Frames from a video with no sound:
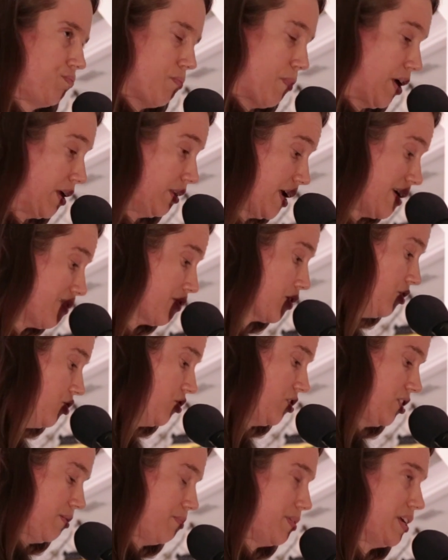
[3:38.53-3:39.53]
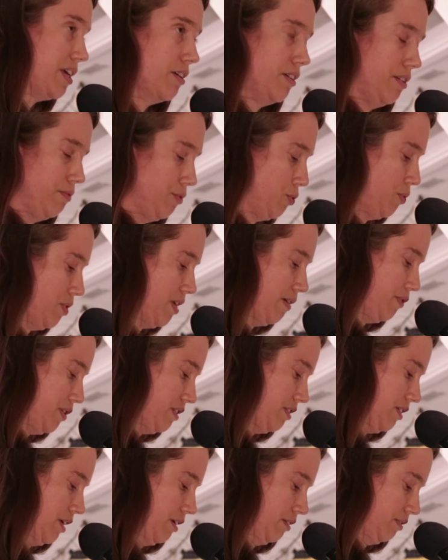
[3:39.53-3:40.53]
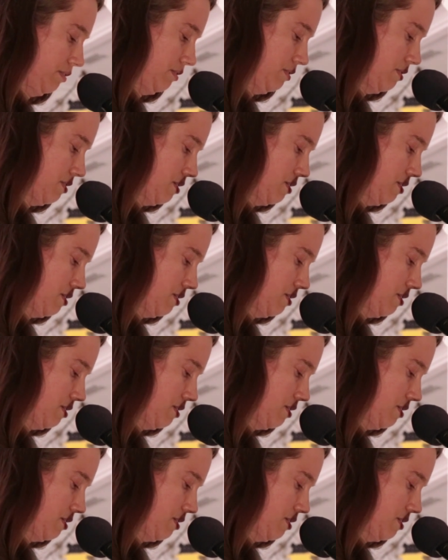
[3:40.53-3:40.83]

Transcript: My life could just appear and ruin everything.